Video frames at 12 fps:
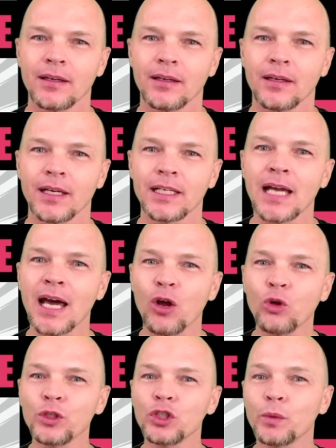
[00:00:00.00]
And not
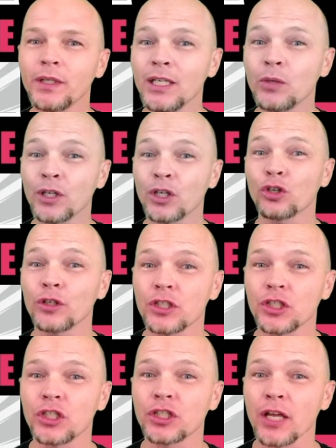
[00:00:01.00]
only do we need to encourage
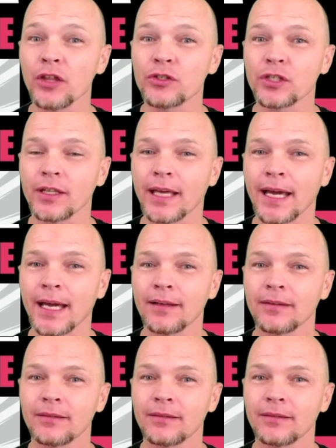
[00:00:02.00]
each other to that,